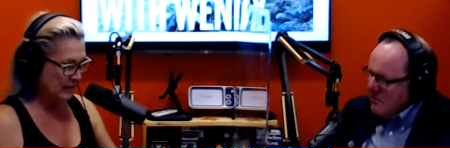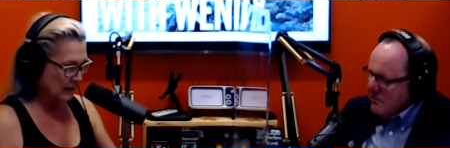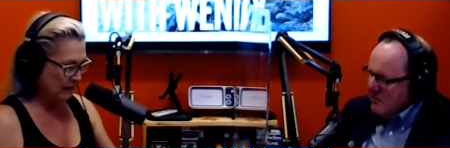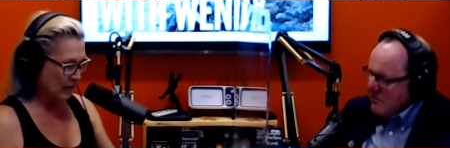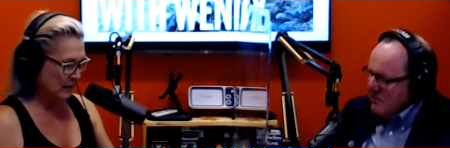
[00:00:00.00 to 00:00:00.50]
Speaker 1: of
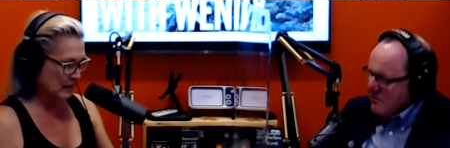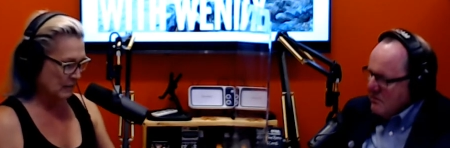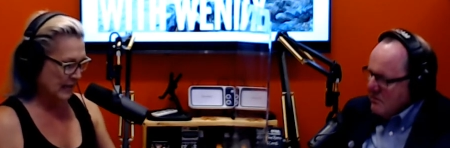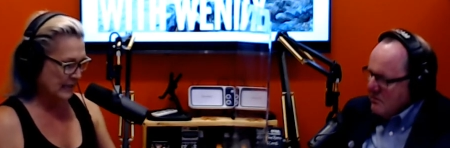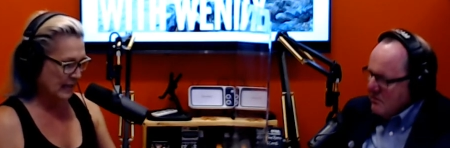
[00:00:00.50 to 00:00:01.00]
Costa
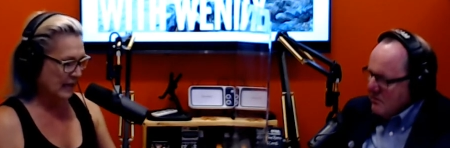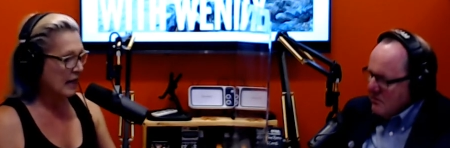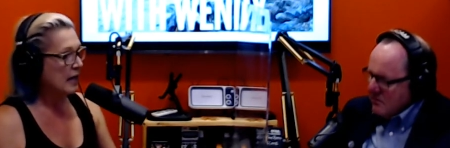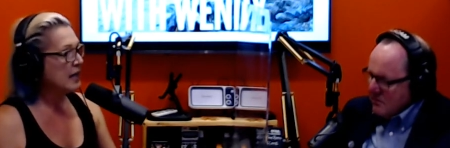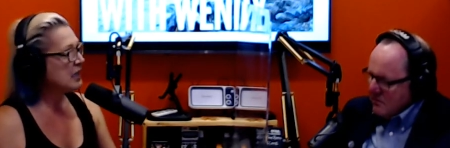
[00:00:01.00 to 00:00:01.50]
Mesa,
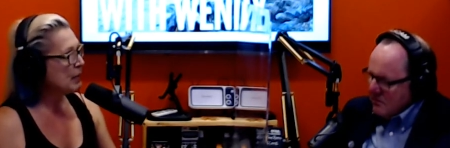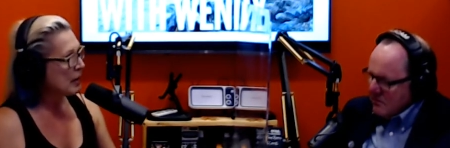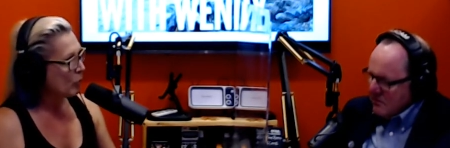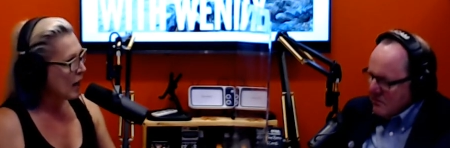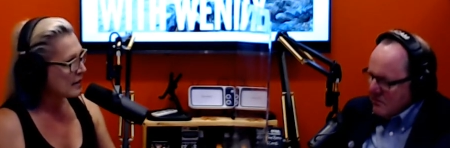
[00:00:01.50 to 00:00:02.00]
he's been a
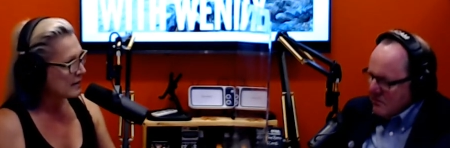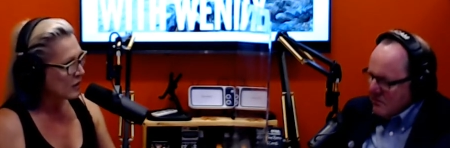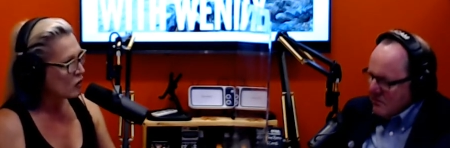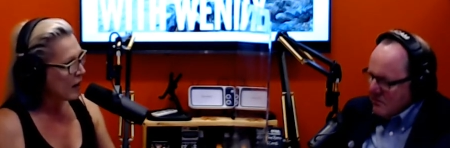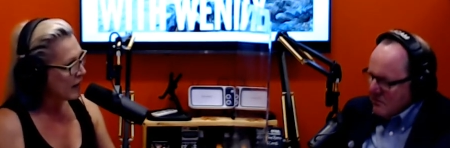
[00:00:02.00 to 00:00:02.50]
practicing
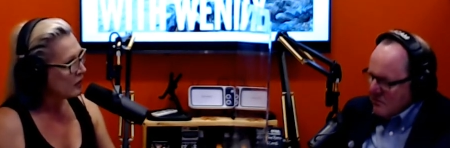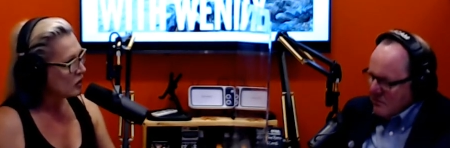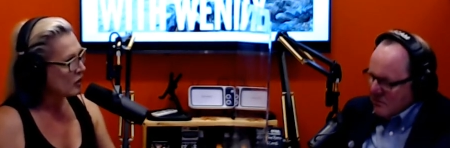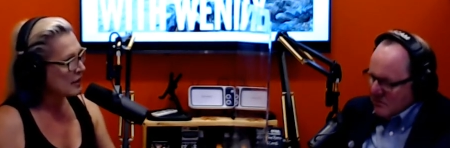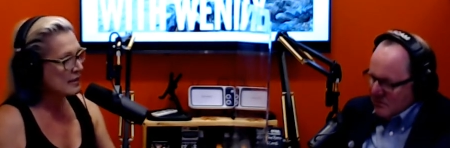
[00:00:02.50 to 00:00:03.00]
trial attorney
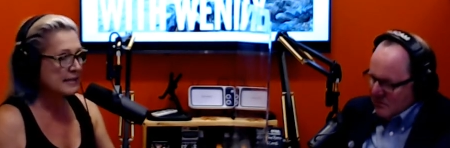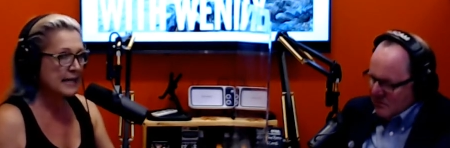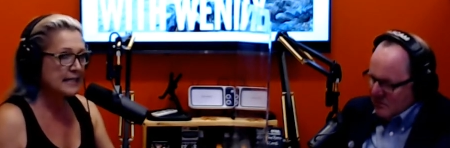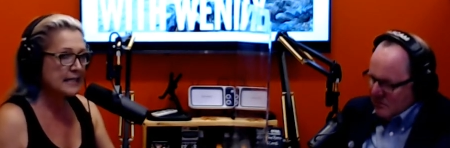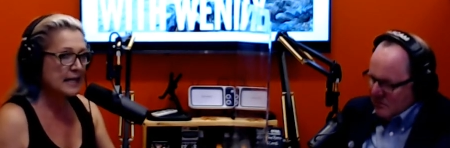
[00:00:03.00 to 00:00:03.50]
since
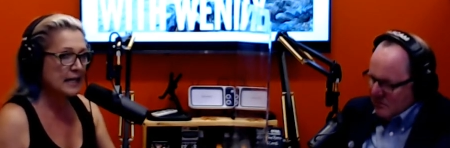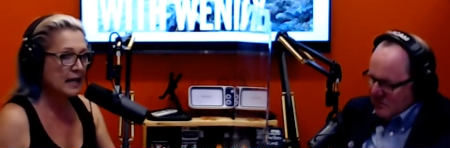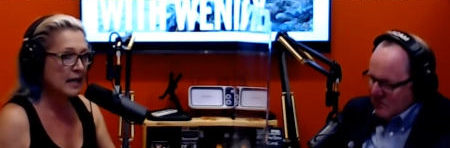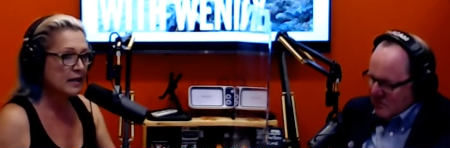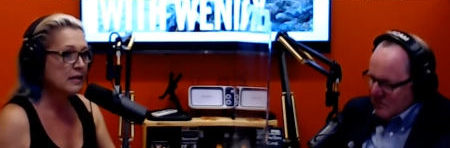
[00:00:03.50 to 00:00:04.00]
1989.
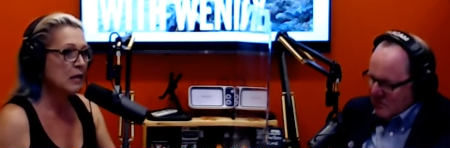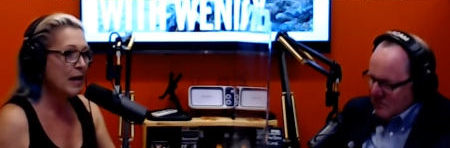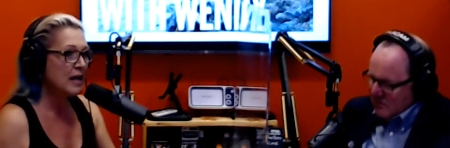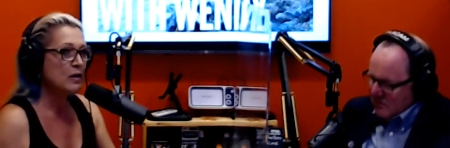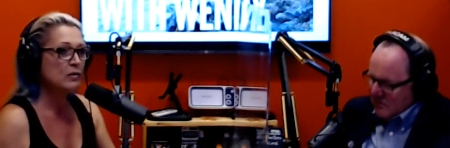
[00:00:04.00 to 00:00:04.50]
So the man
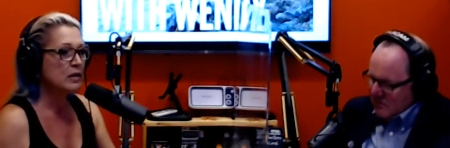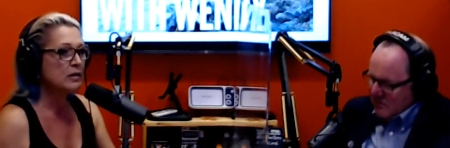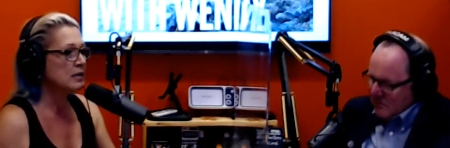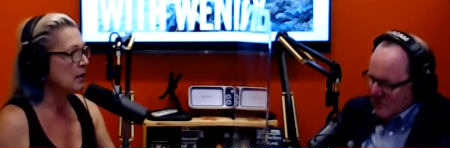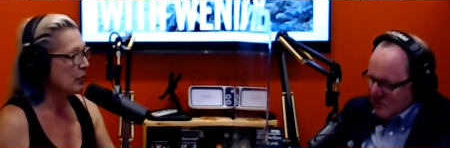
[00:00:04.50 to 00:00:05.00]
knows a little
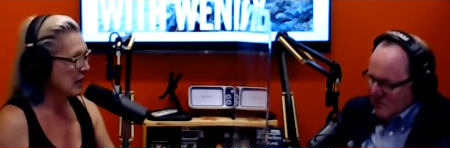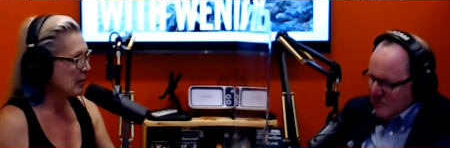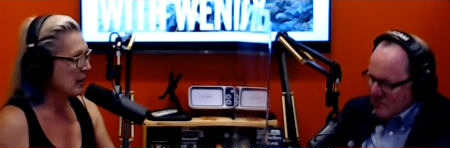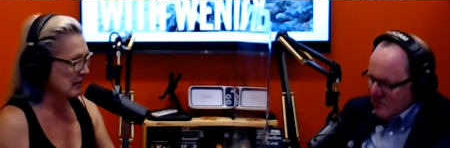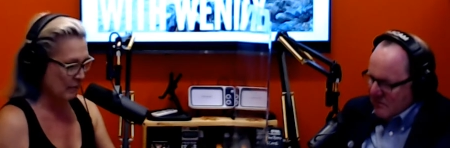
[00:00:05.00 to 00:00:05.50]
something about
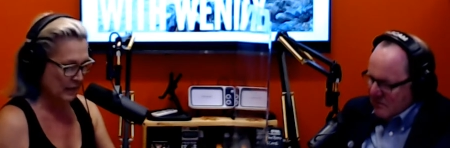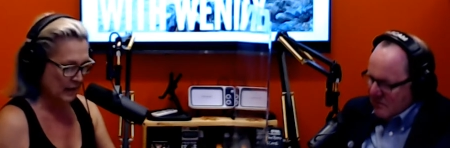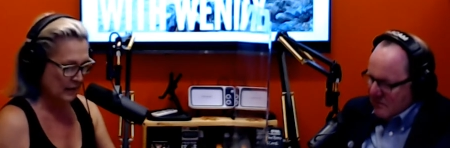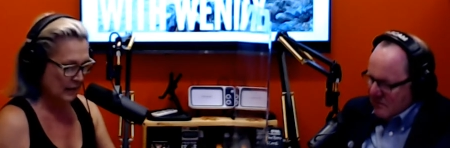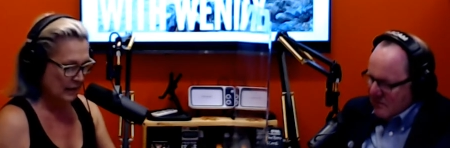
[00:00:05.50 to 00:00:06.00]
something.
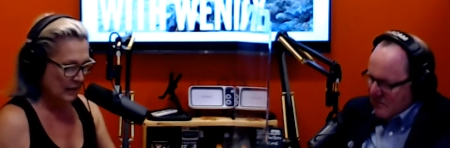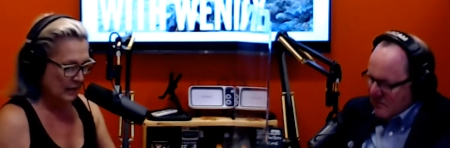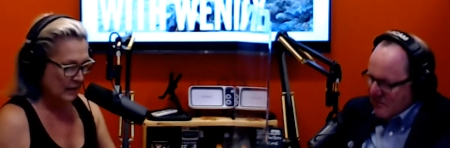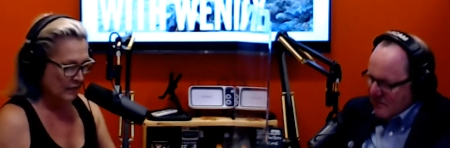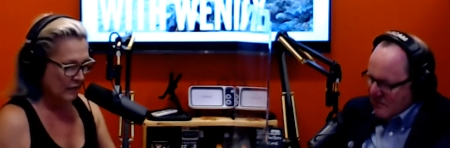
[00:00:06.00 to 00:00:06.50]

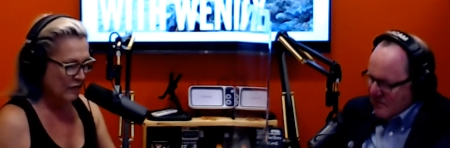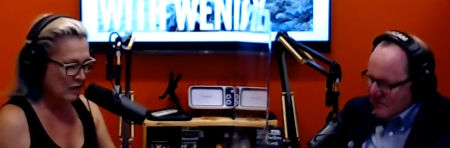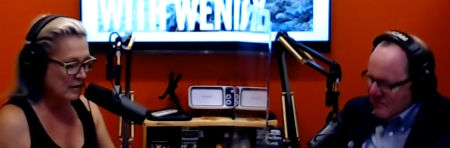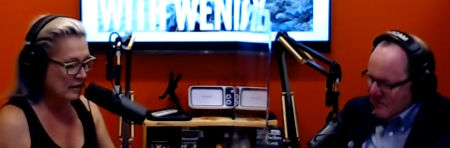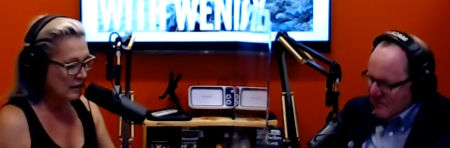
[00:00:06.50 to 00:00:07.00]
Veterans
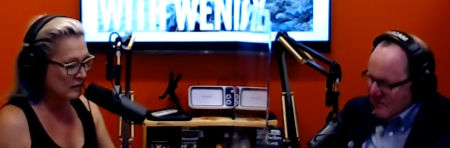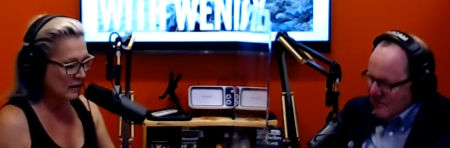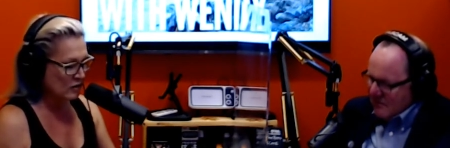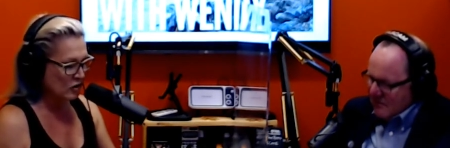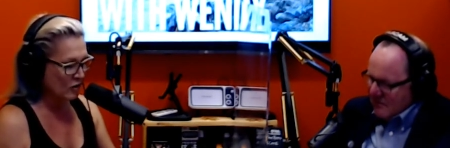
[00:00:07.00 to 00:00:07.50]
Legal
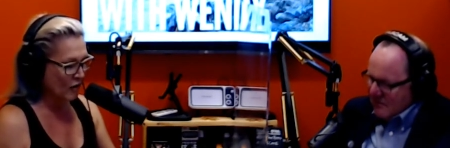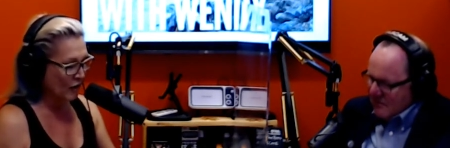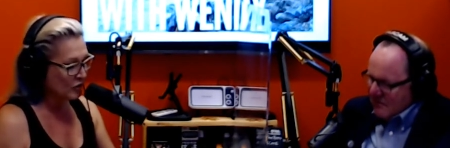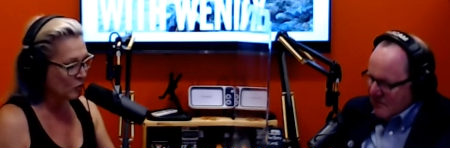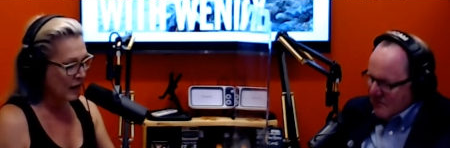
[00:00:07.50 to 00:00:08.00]
Institute also
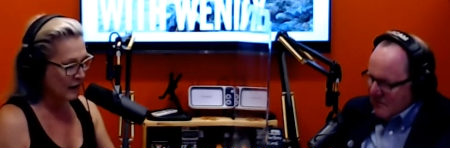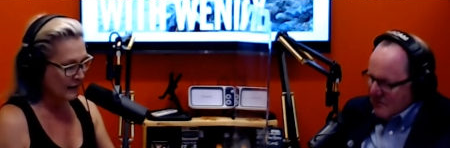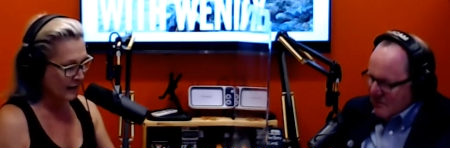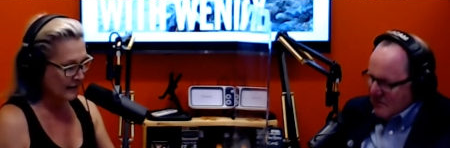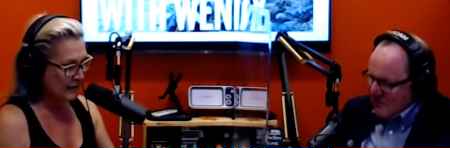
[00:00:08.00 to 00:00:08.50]
recognized
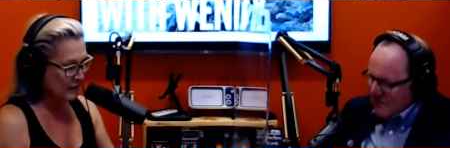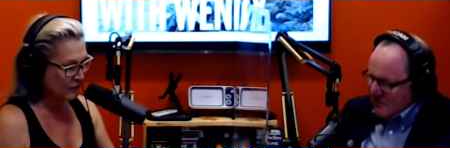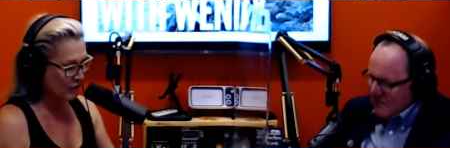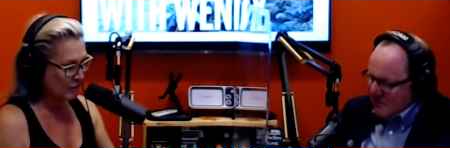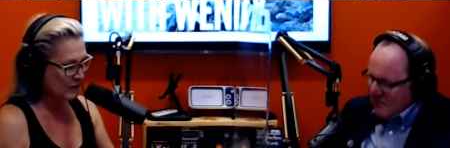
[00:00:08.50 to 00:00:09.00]
his firm,
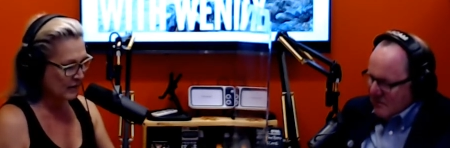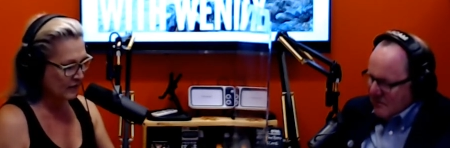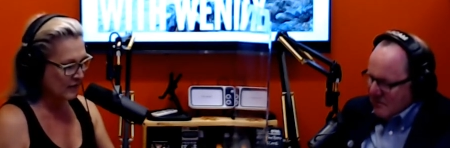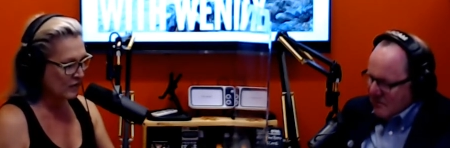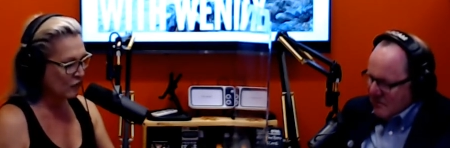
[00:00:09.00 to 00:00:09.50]
Stephens
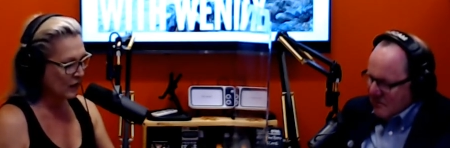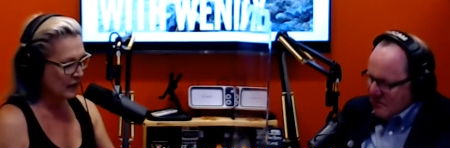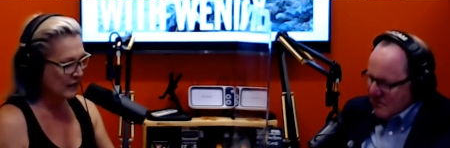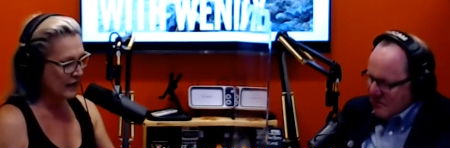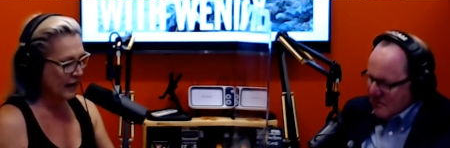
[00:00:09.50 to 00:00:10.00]
Friedland
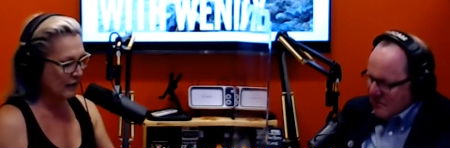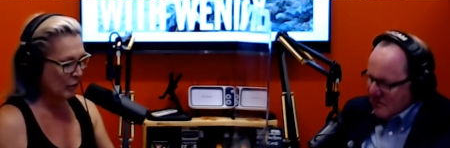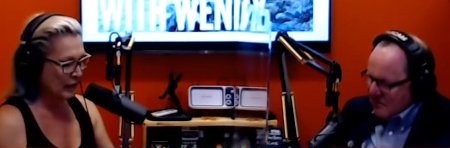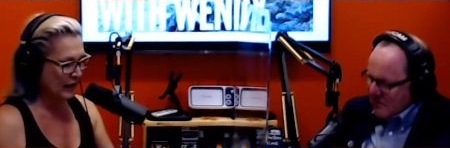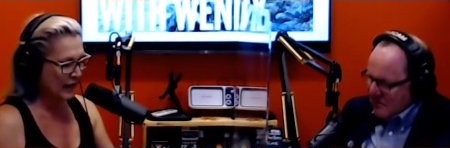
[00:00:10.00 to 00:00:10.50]

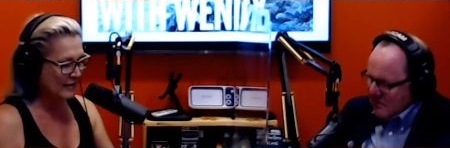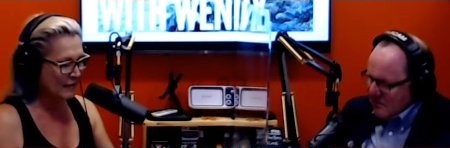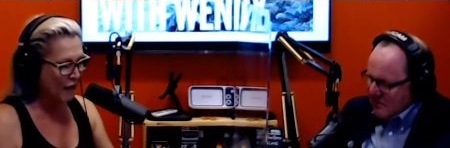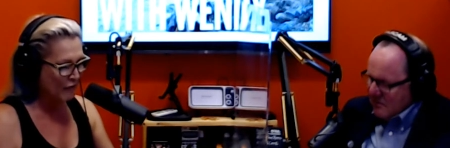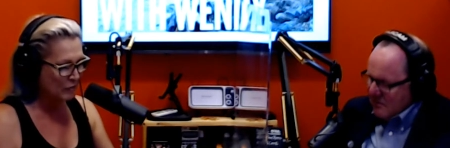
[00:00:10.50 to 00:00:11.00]
LLP, as Law
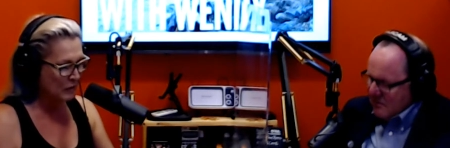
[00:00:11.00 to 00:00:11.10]
Firm of the